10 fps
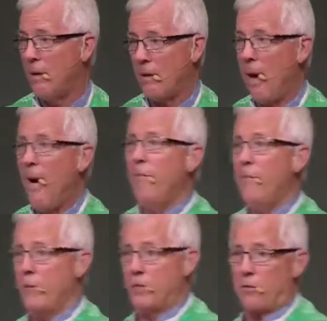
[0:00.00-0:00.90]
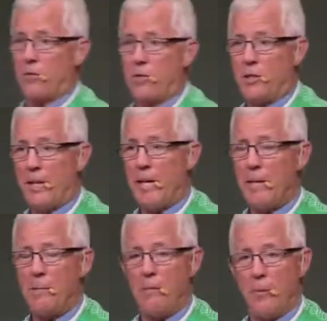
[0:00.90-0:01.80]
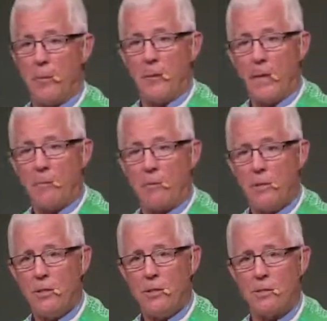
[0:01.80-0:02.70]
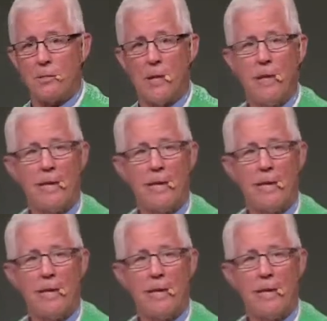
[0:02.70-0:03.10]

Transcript: converts to Christianity before they became Christians.